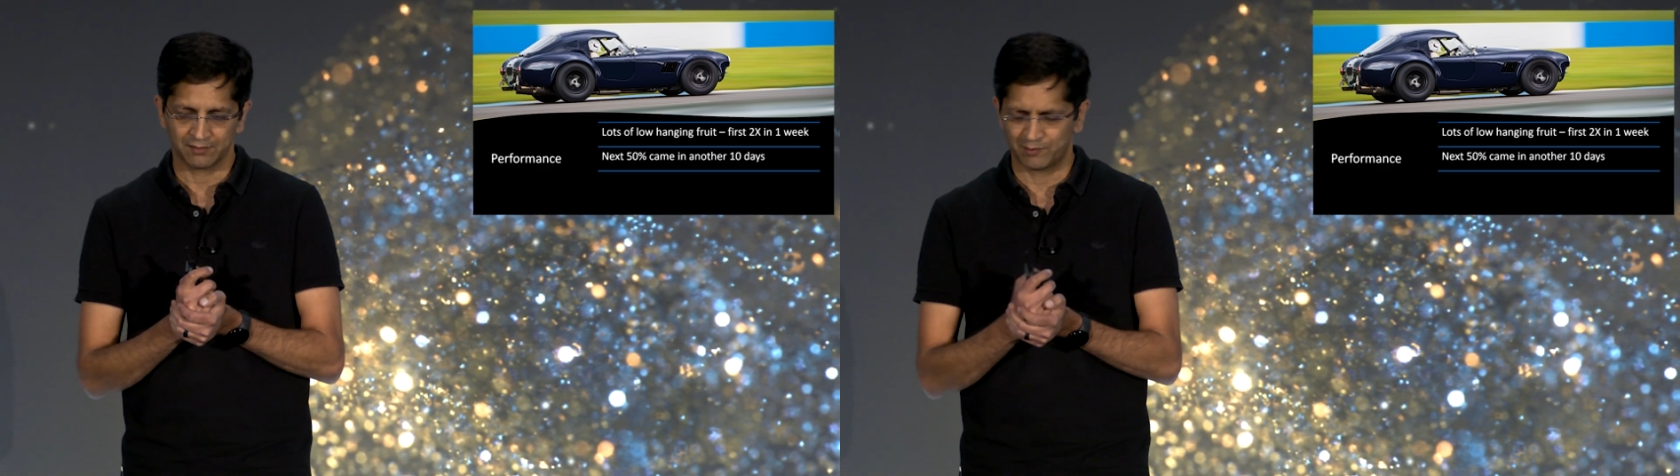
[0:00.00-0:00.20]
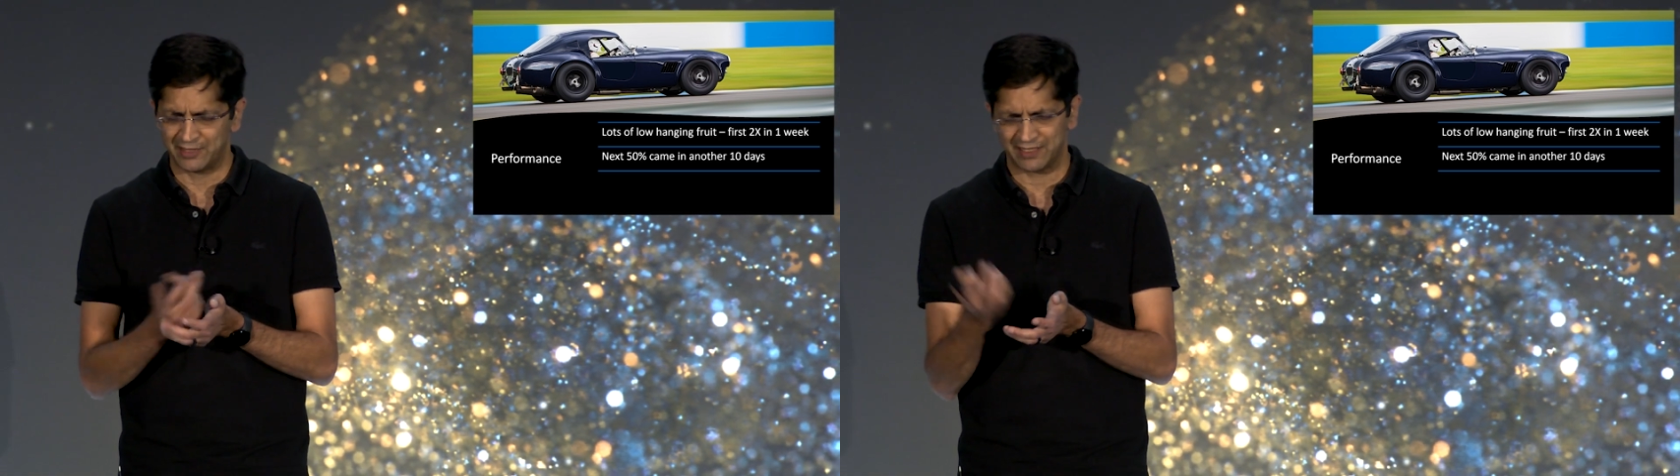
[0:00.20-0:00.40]

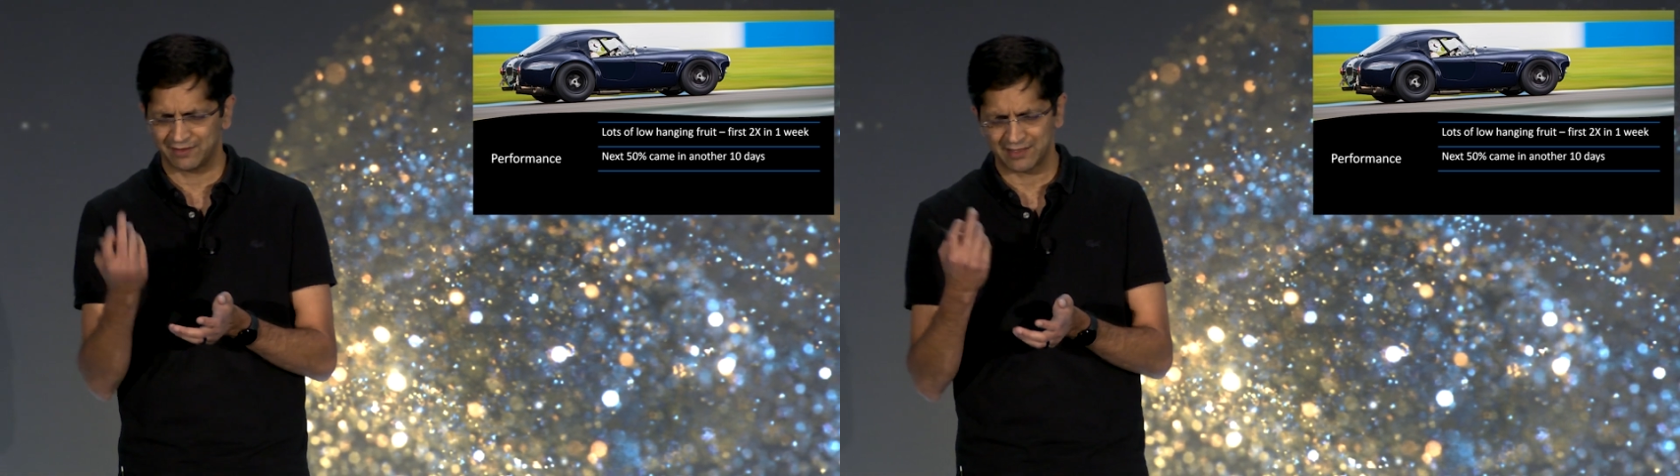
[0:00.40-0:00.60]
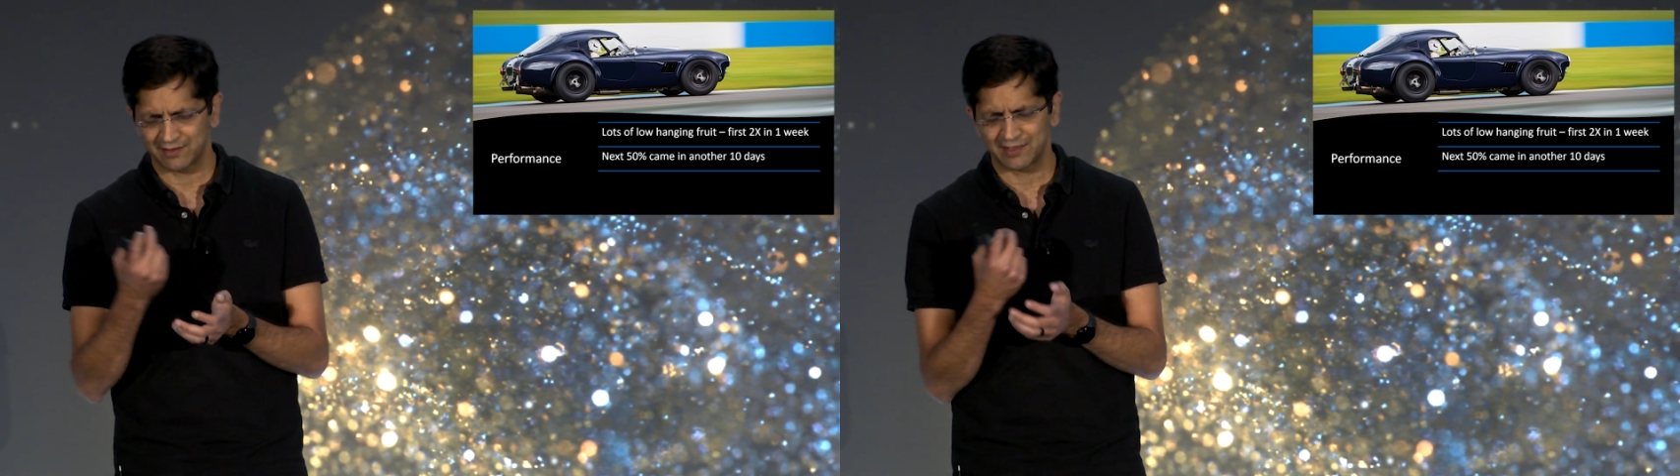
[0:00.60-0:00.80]

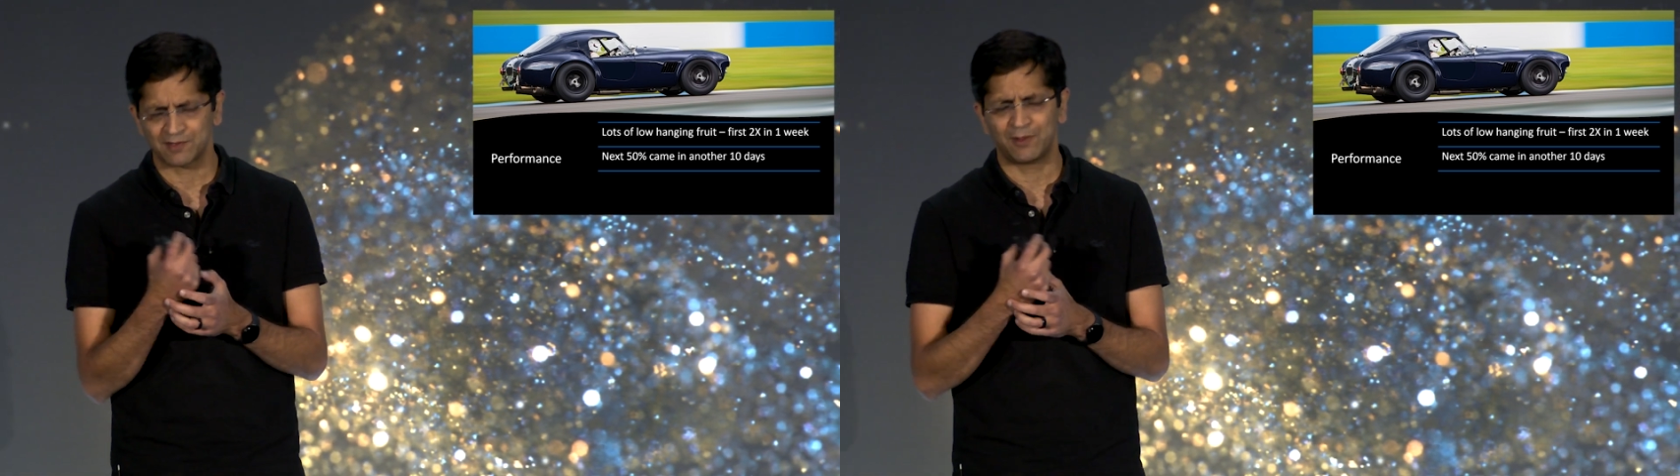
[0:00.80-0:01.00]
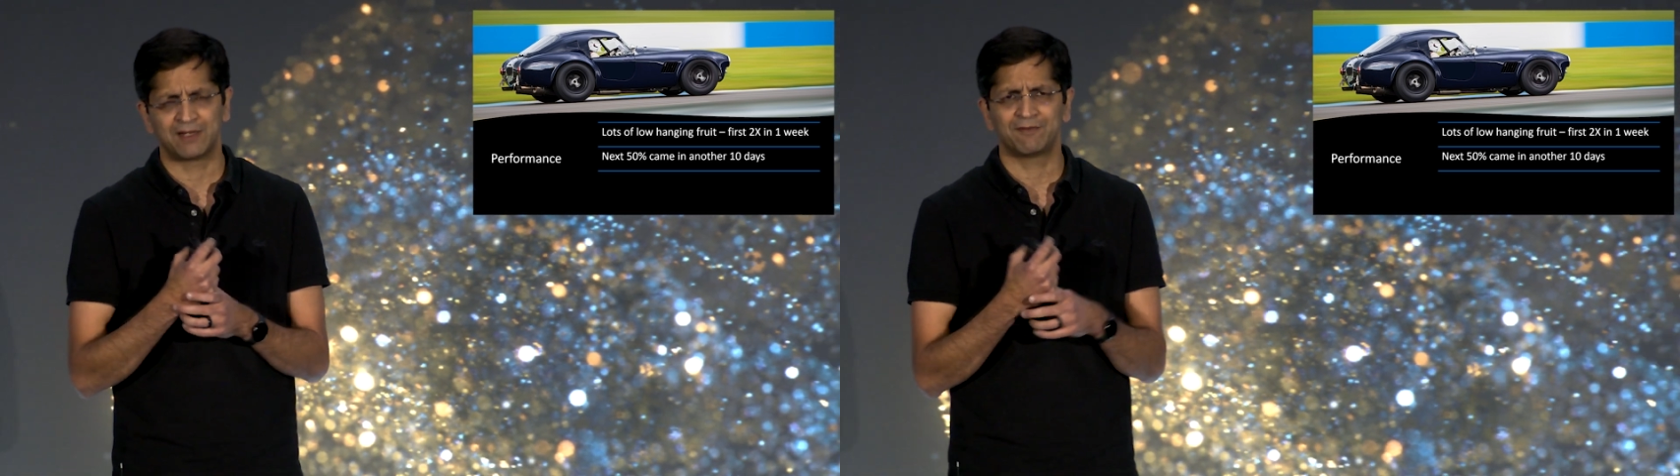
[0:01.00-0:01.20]
This
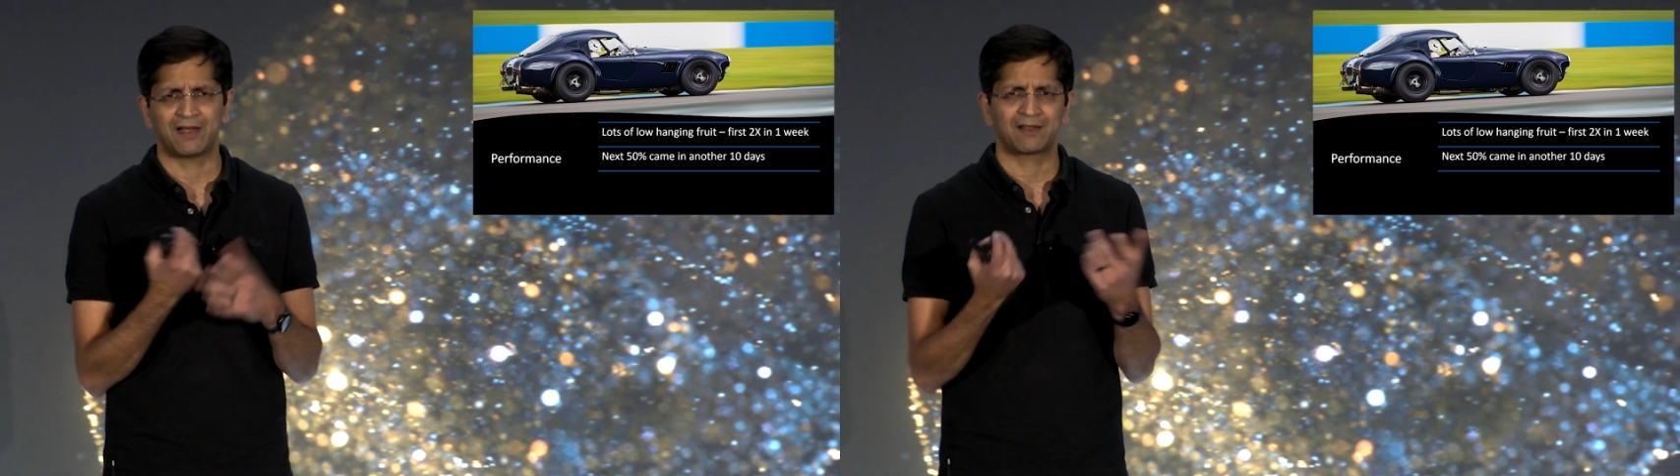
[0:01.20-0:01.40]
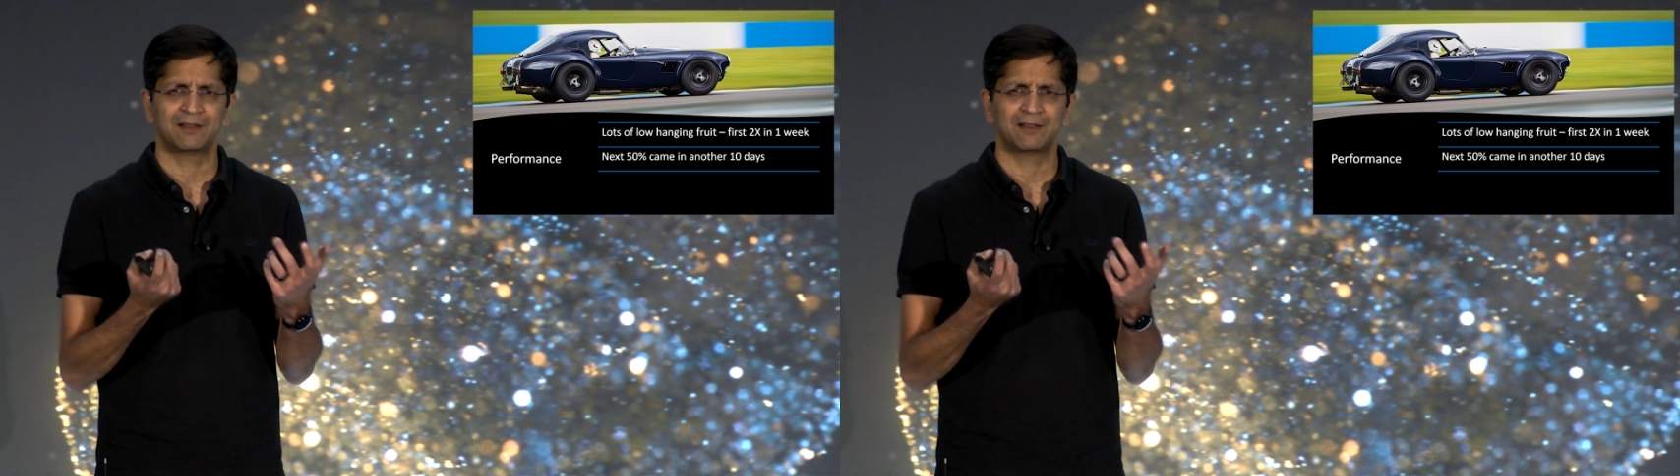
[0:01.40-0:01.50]
one, in fact,